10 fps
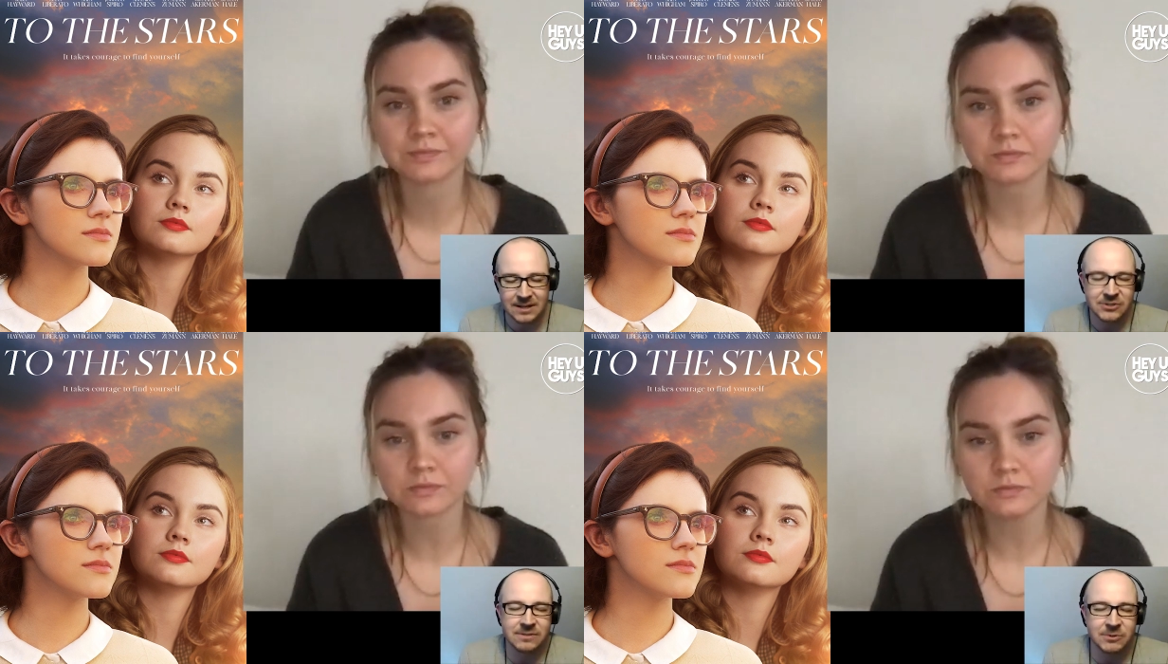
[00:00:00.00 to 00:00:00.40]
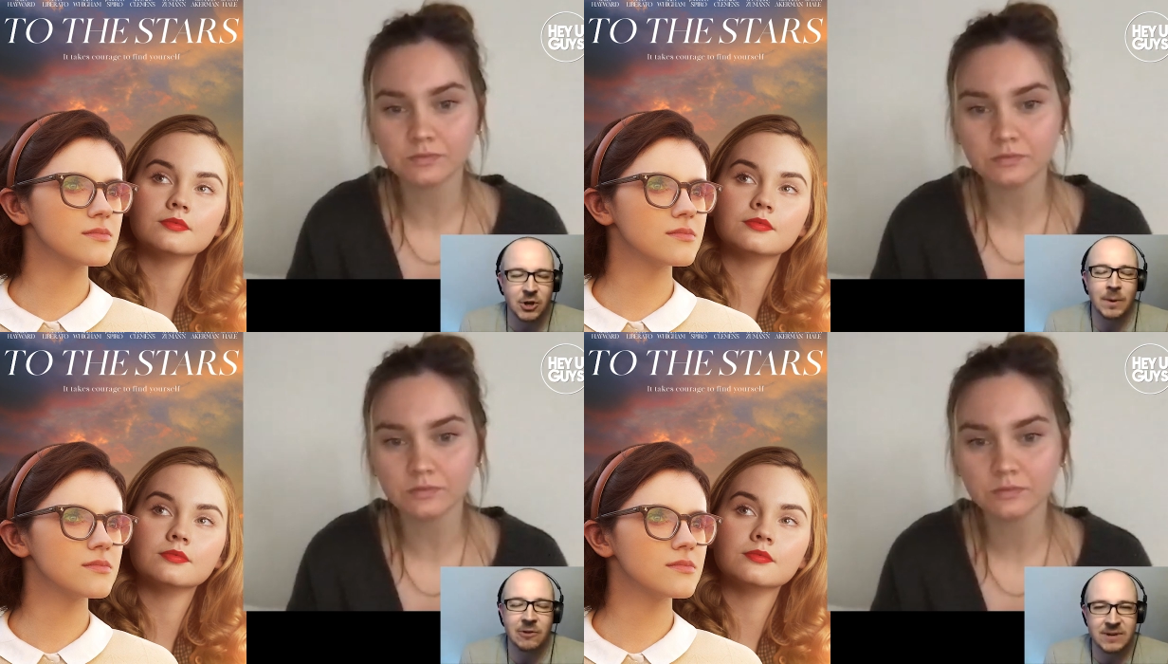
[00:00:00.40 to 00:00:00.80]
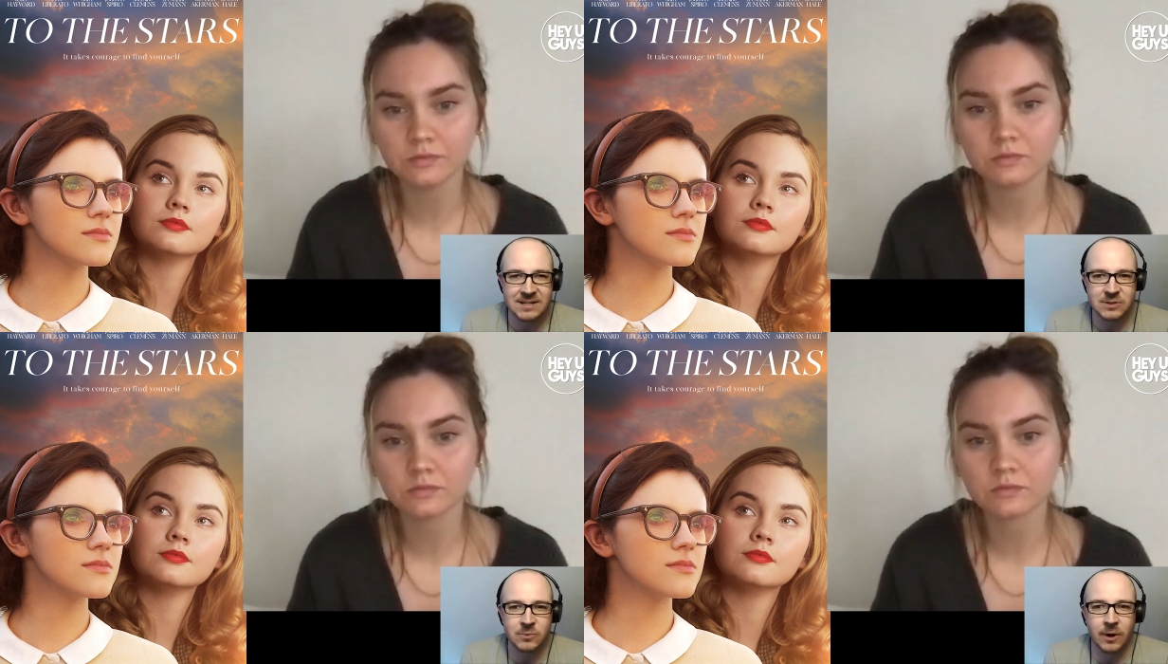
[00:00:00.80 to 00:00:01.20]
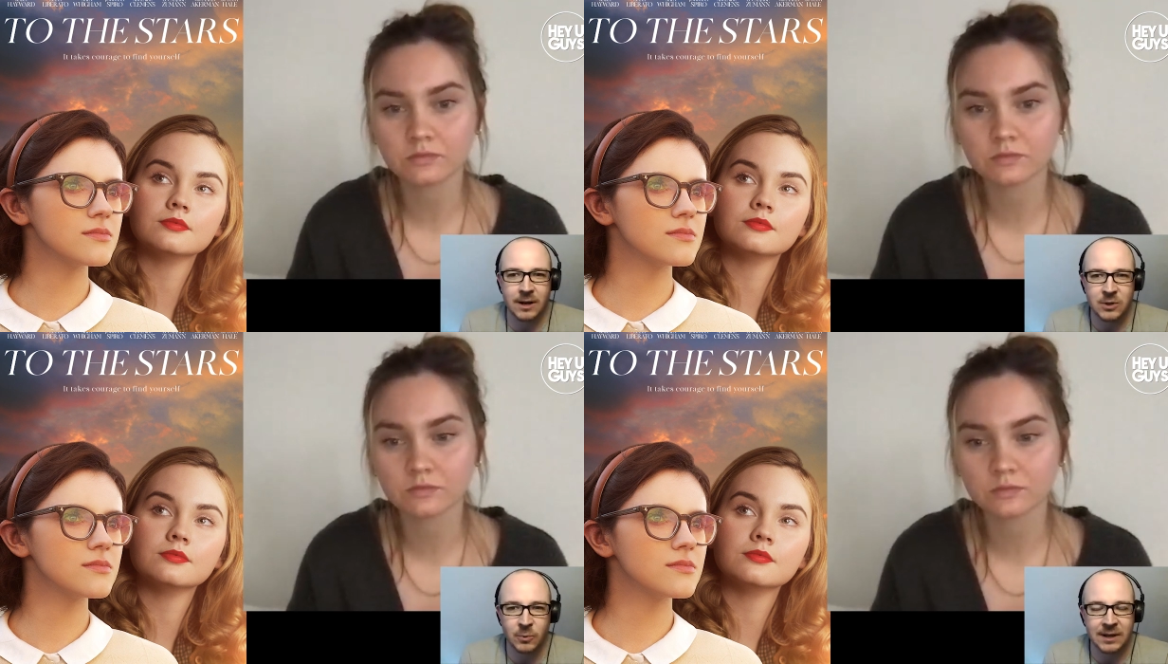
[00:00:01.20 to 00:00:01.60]
Speaker 1: so many reasons why
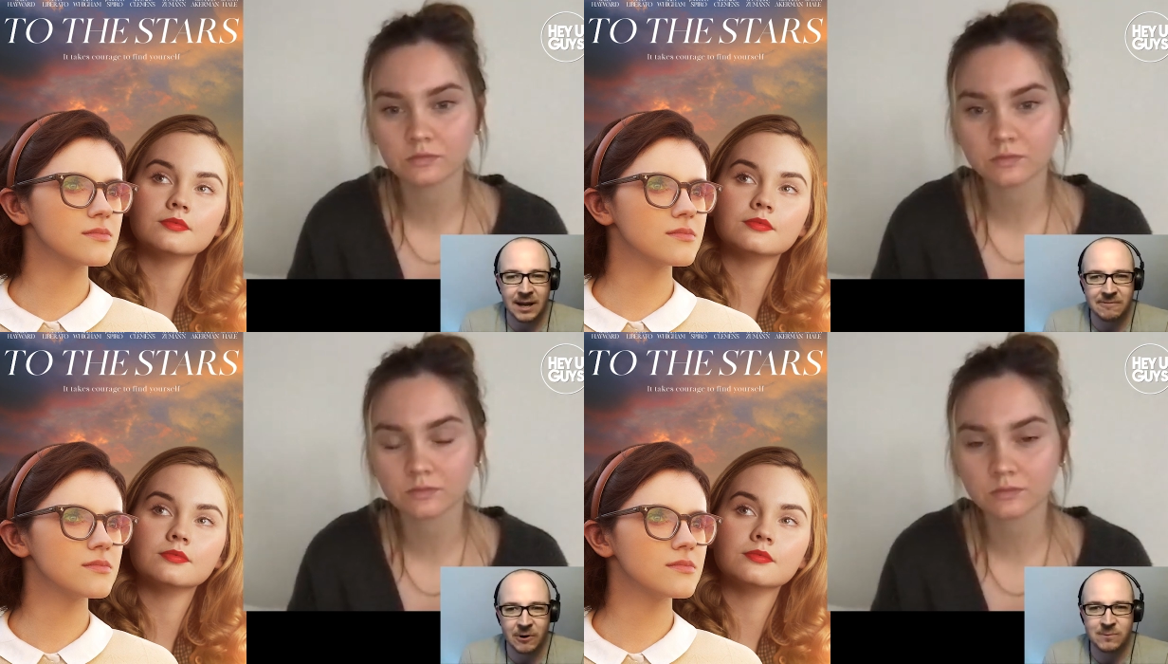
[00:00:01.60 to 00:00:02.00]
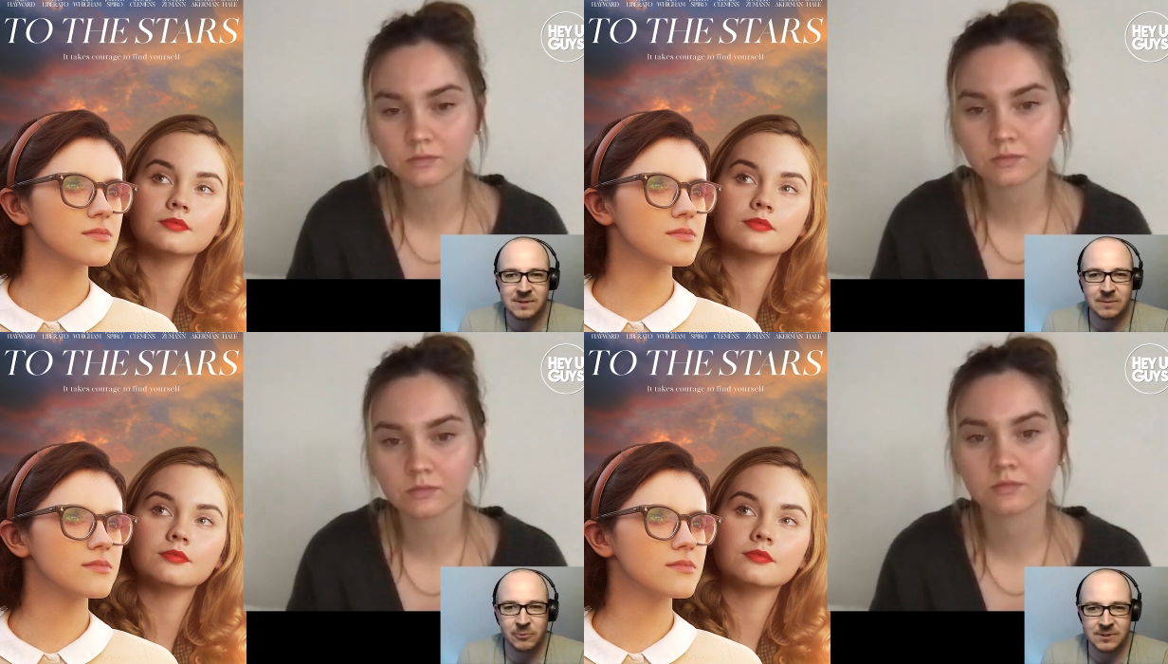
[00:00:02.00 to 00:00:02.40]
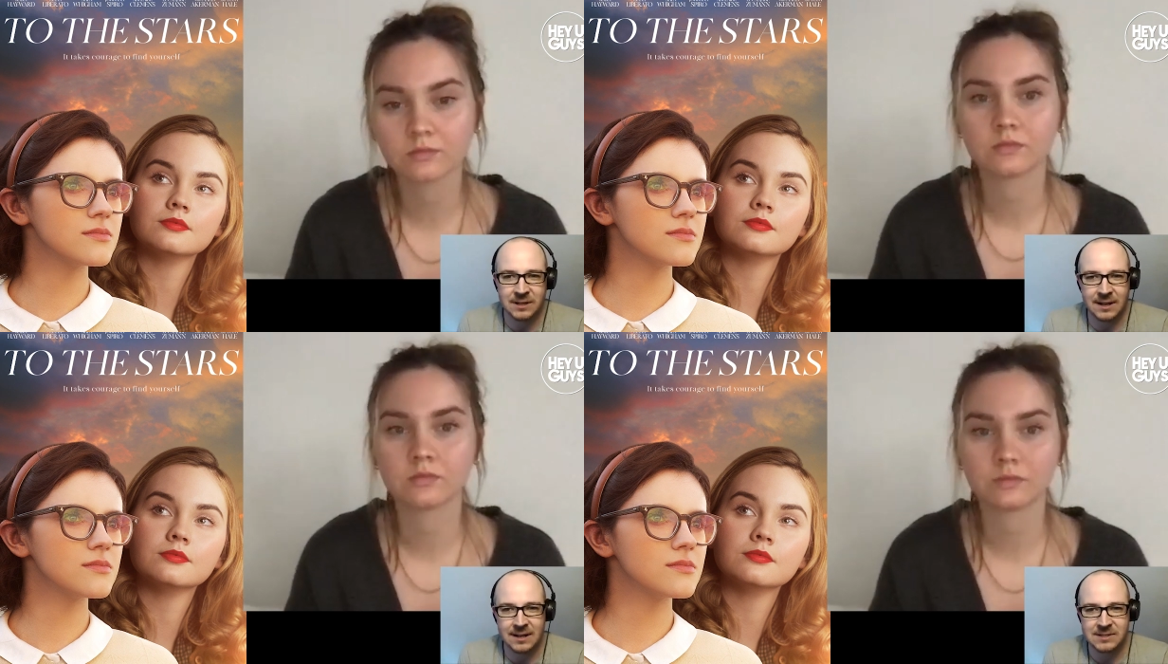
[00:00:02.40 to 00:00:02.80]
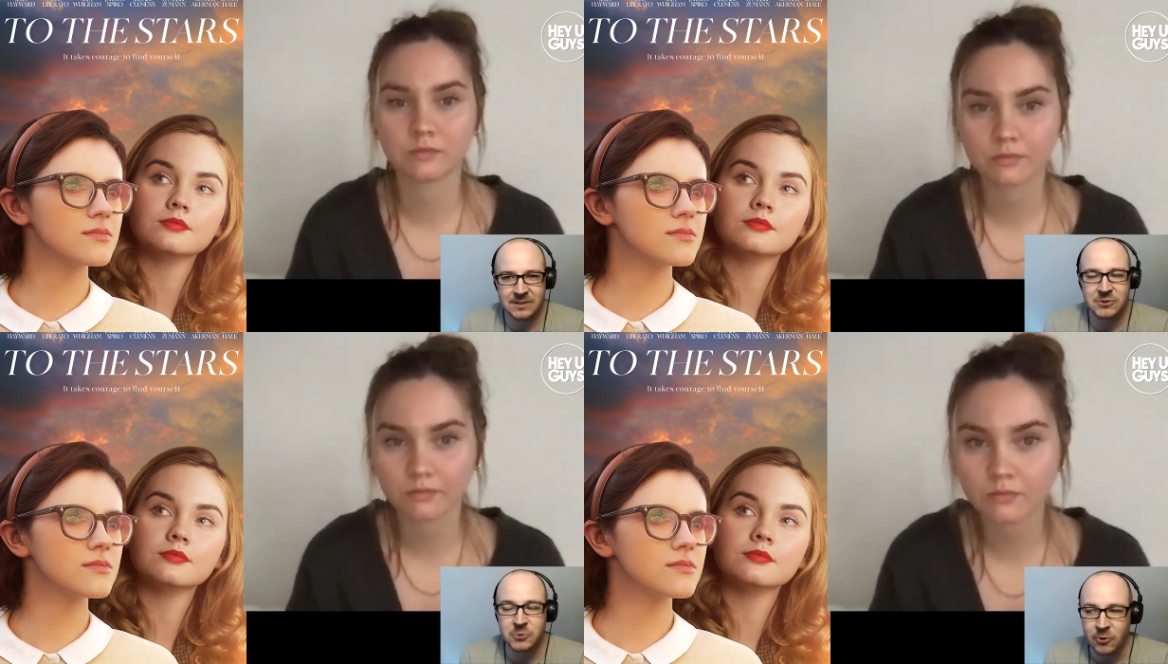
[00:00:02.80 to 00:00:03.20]
you want to get involved in a project like this and
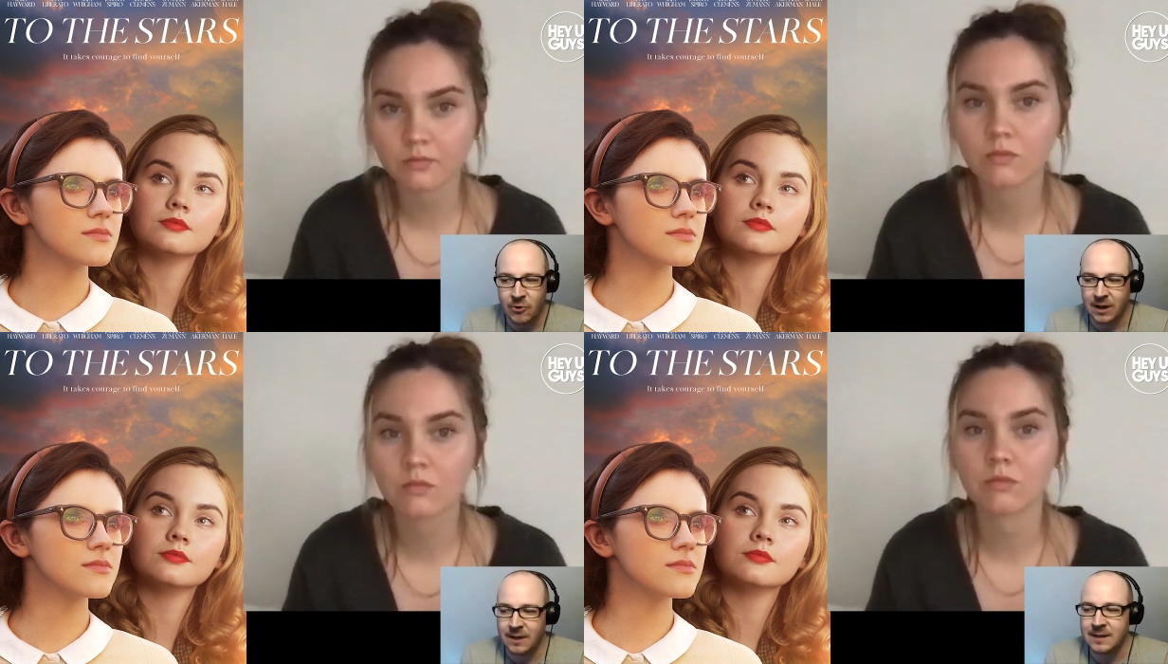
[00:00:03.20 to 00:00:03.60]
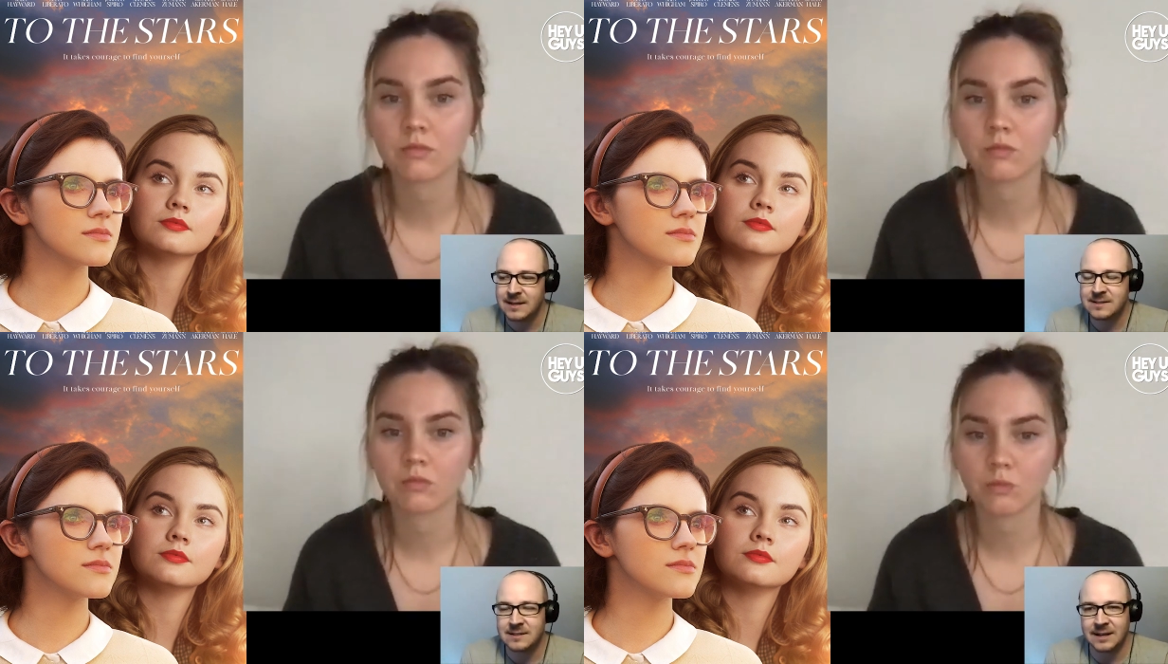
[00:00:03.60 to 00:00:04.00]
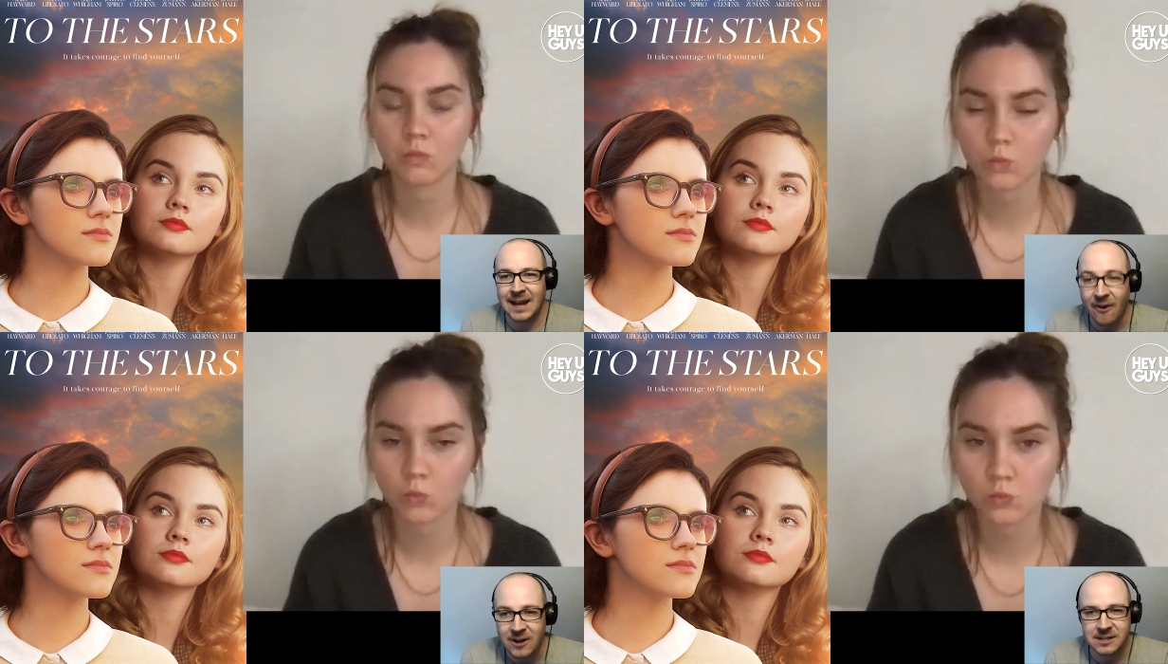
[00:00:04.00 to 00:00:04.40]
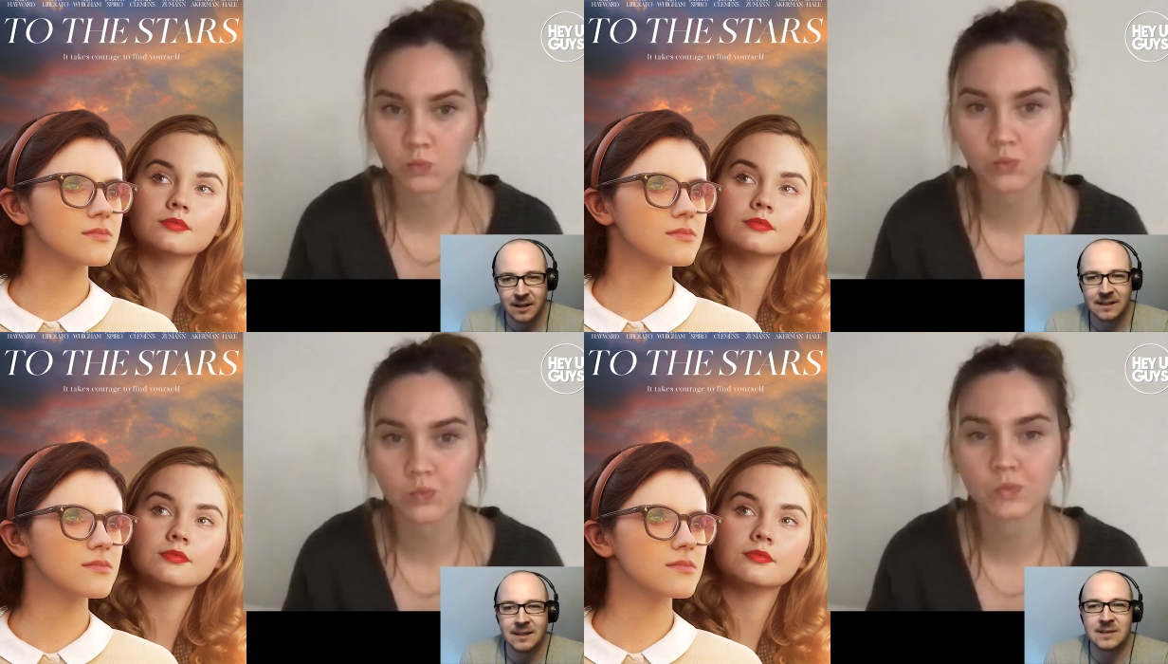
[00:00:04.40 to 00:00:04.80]
a story like this and a character
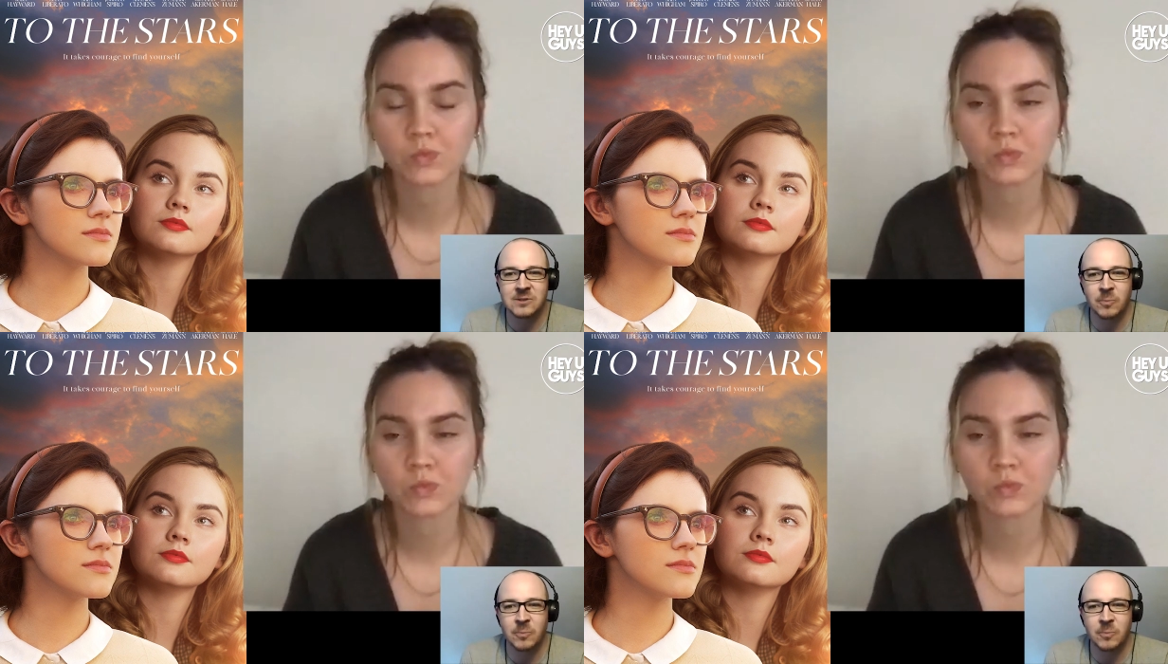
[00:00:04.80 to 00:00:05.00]
like this.